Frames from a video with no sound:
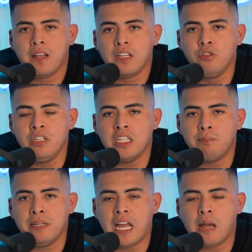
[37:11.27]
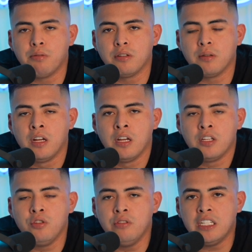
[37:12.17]
You need to believe
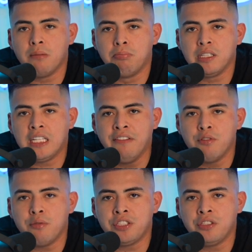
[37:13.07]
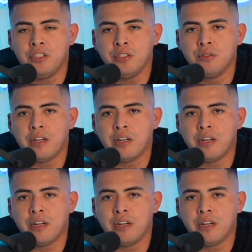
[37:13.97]
in what you do,